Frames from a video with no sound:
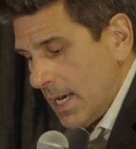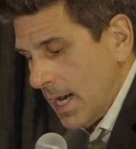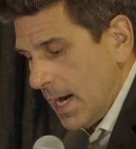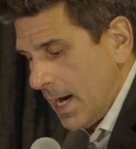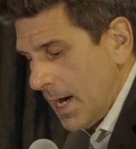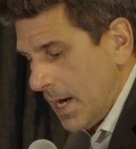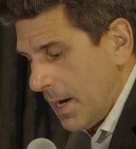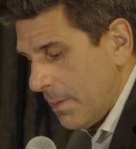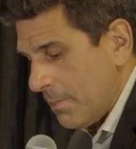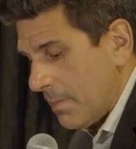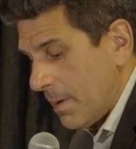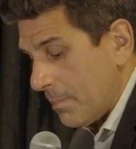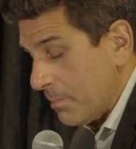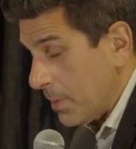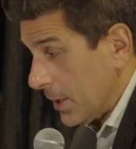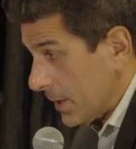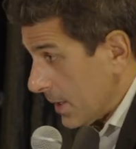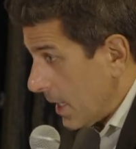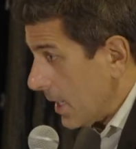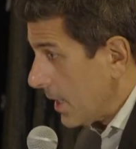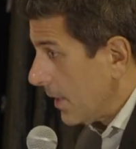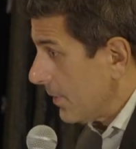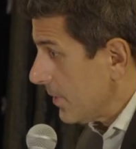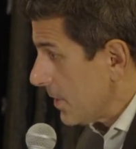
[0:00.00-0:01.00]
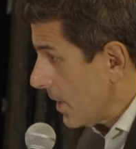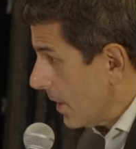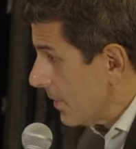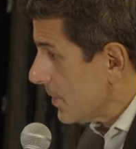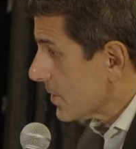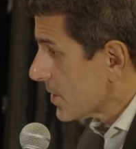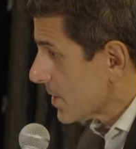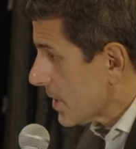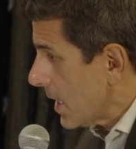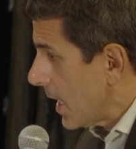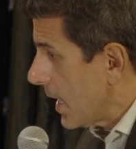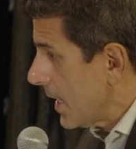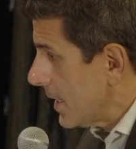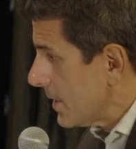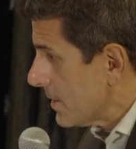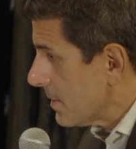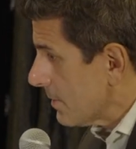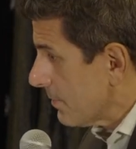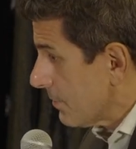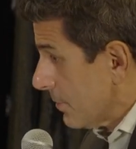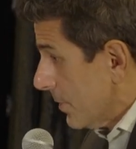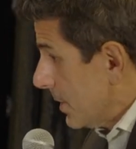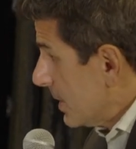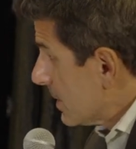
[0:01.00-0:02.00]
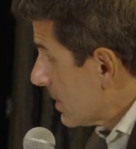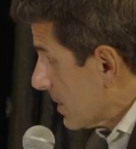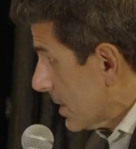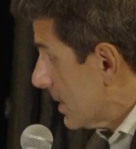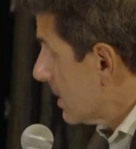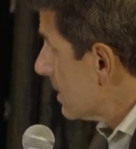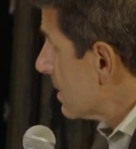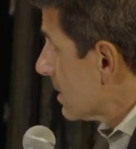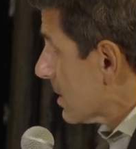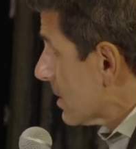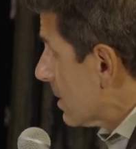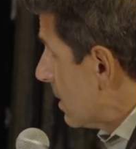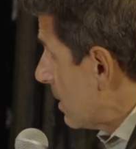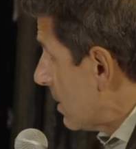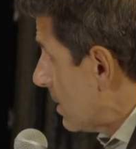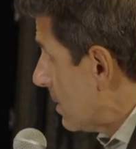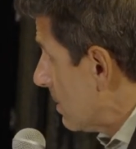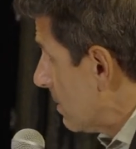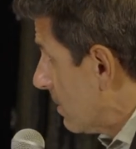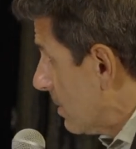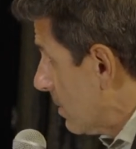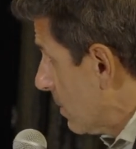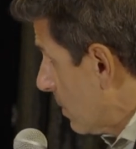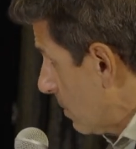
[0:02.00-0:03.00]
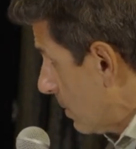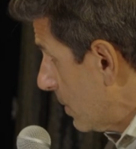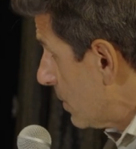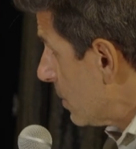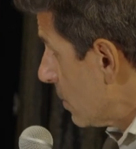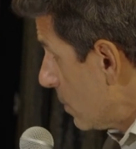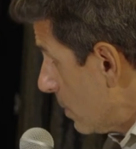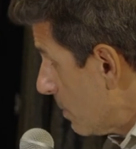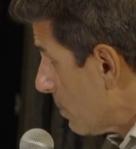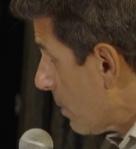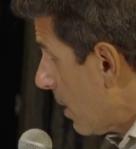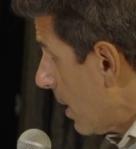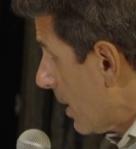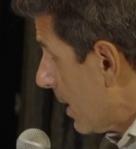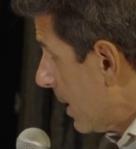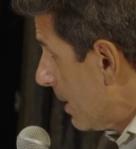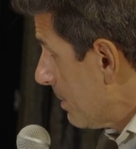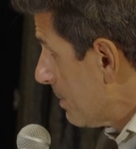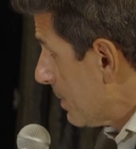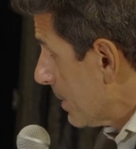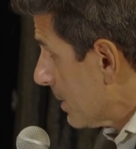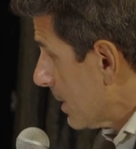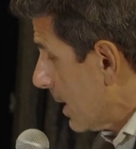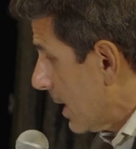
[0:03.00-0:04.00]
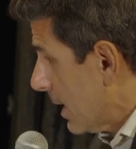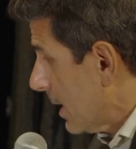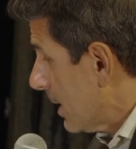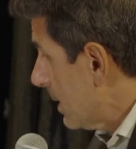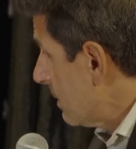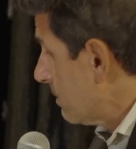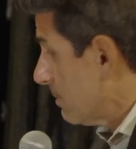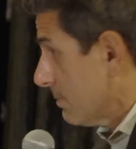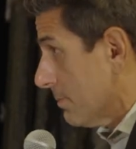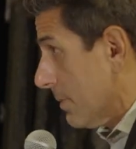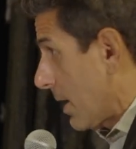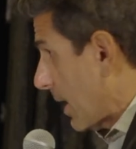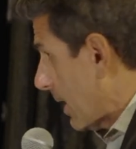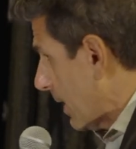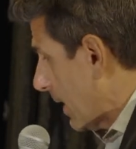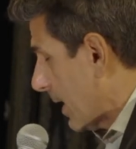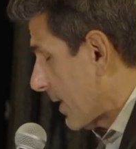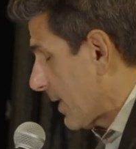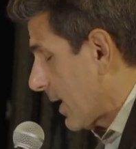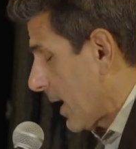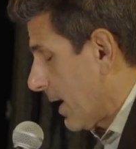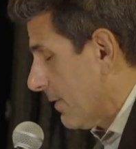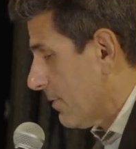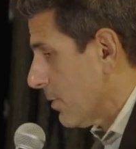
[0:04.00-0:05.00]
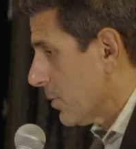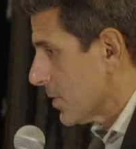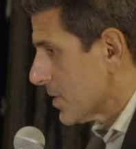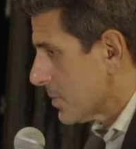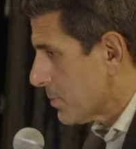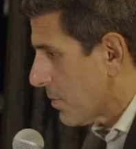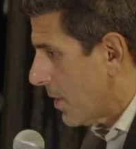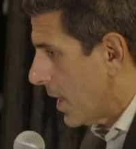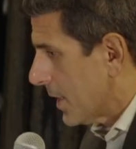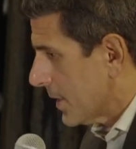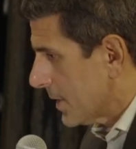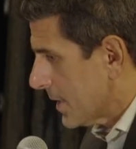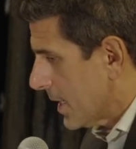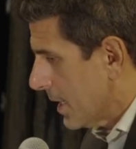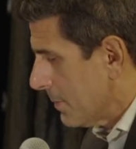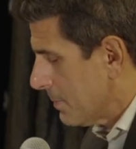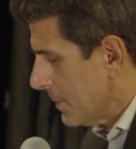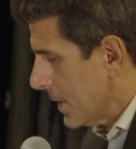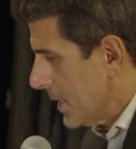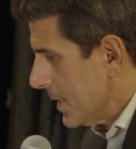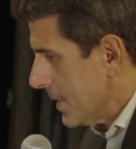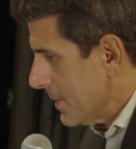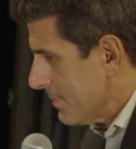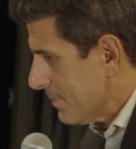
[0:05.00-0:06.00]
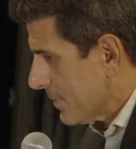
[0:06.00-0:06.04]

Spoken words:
But then on the other side, for instance, the one that you brought up, and I think everyone's brought it up,